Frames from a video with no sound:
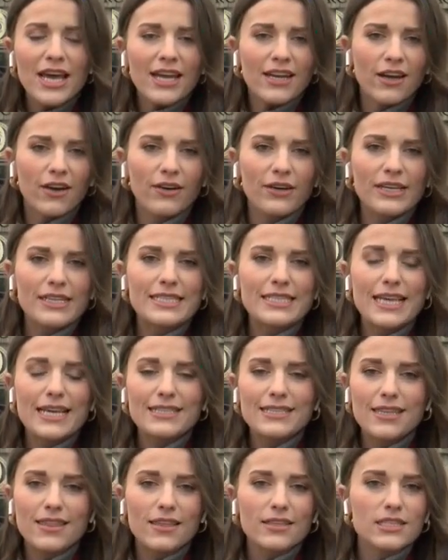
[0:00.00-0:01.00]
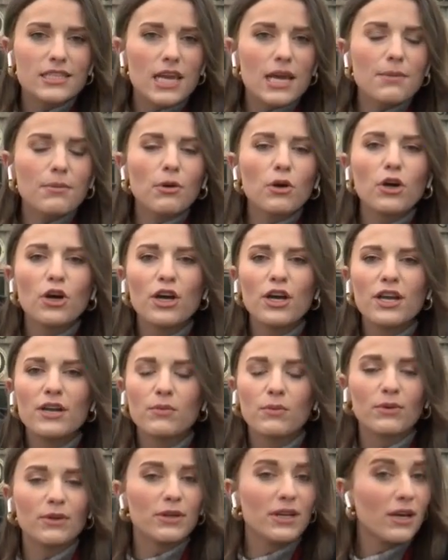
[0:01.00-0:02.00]
Now, he says that this
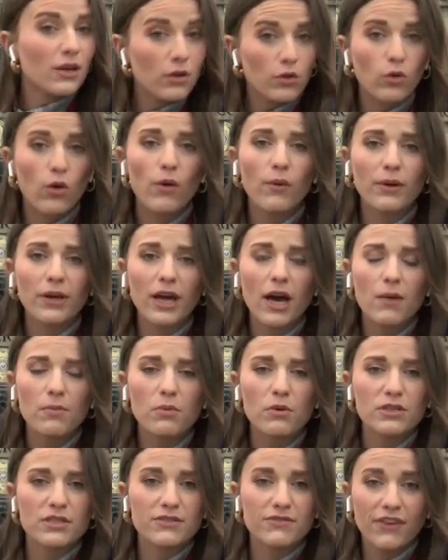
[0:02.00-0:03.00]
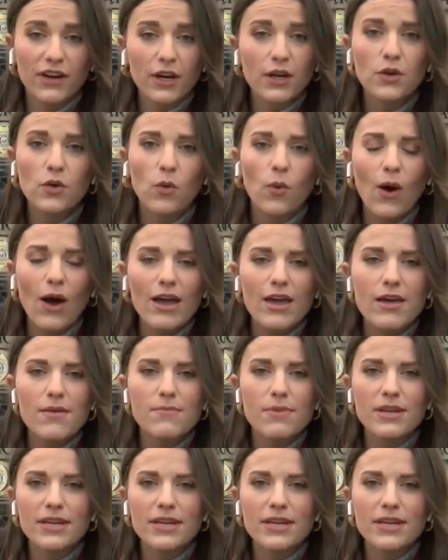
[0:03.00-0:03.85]
neighborhood growing up was very quiet,